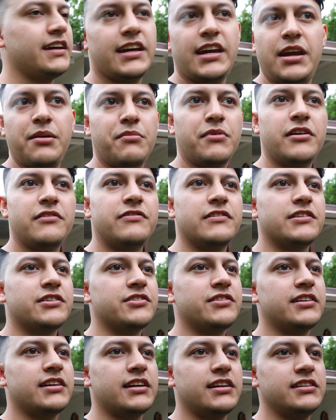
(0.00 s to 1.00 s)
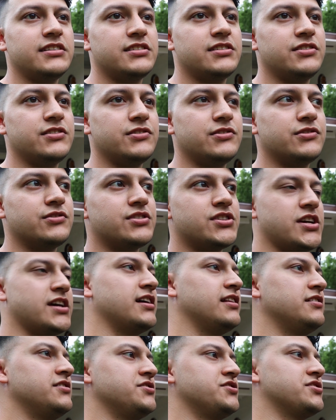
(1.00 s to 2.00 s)
came off a 392
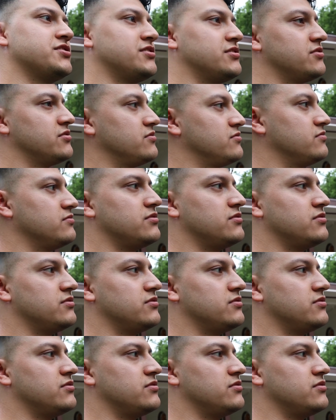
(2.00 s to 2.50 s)
Challenger.